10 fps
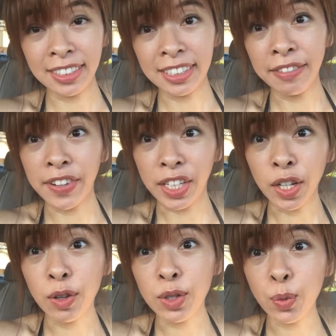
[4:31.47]
did
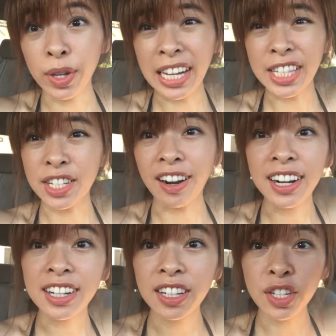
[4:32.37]
videos when it's
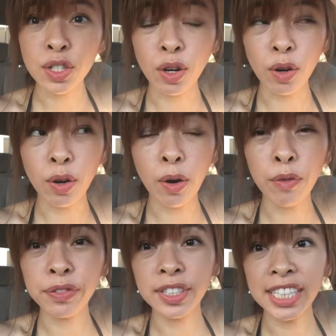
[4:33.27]
dark, so
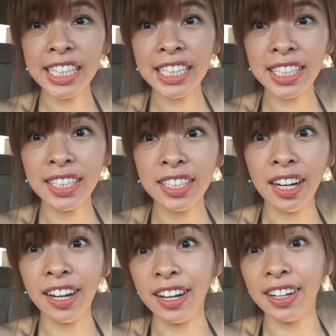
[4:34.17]
hopefully
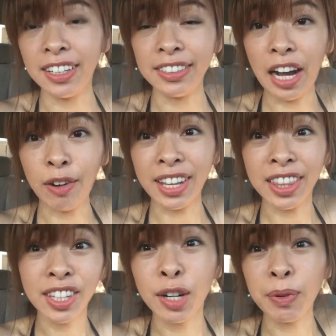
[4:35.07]
I'll
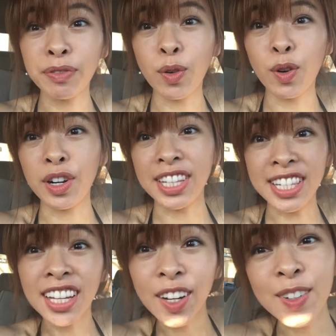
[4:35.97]
get there before the
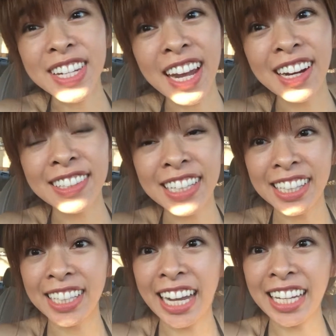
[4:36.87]
sun goes down,
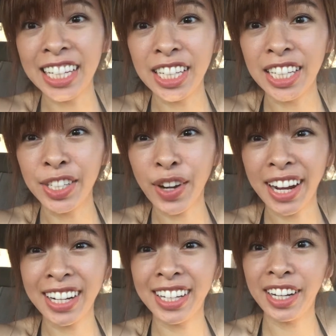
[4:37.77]
and then I can
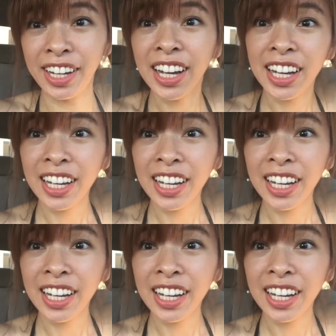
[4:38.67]
try to